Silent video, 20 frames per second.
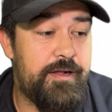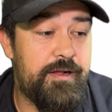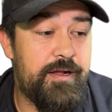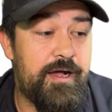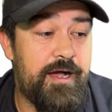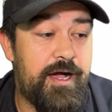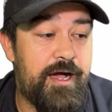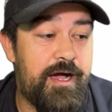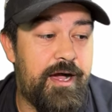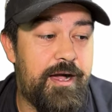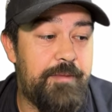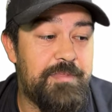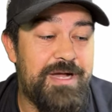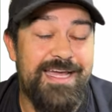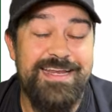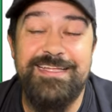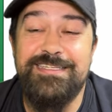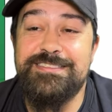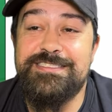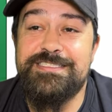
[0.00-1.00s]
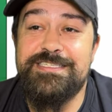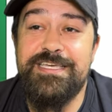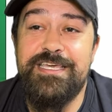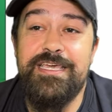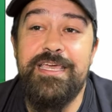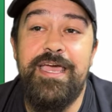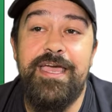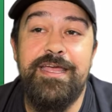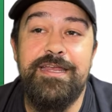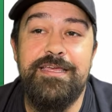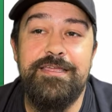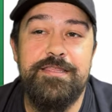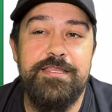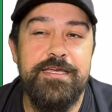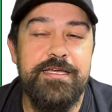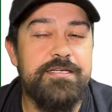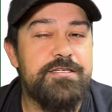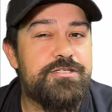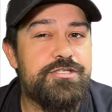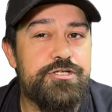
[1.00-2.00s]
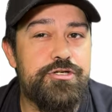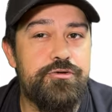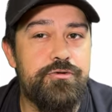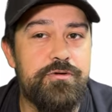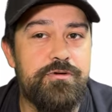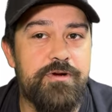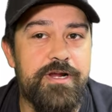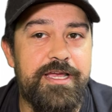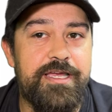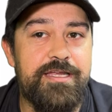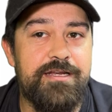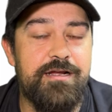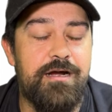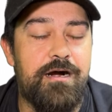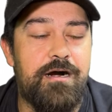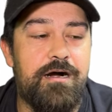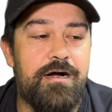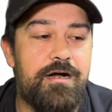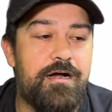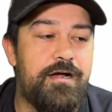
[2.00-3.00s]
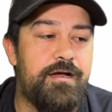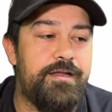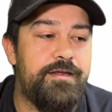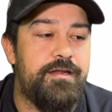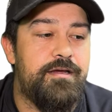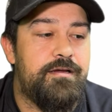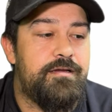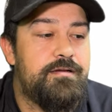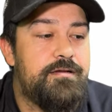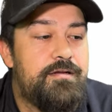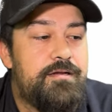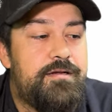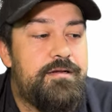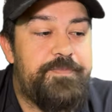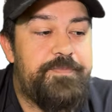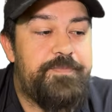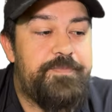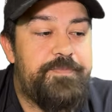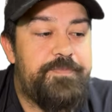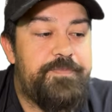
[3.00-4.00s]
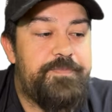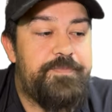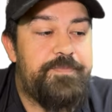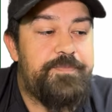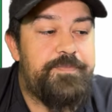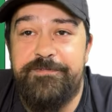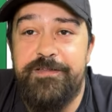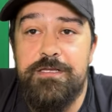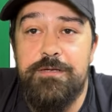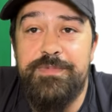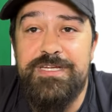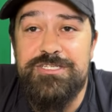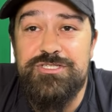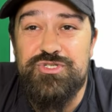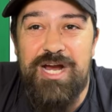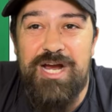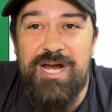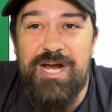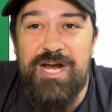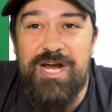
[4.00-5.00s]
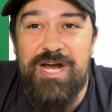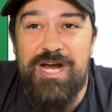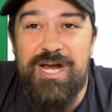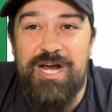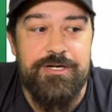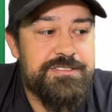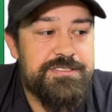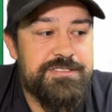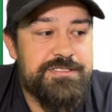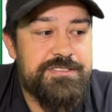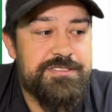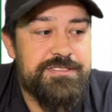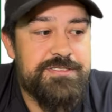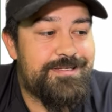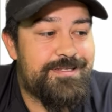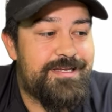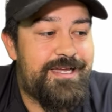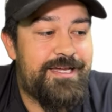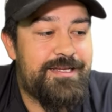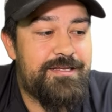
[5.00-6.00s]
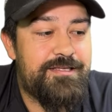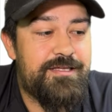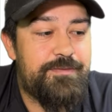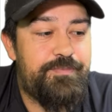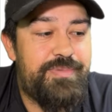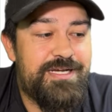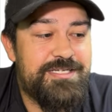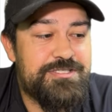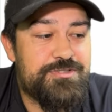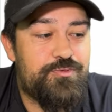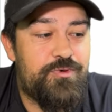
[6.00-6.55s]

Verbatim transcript: Um, I didn't see anything too great on Uh, filament dryers. The kind of the best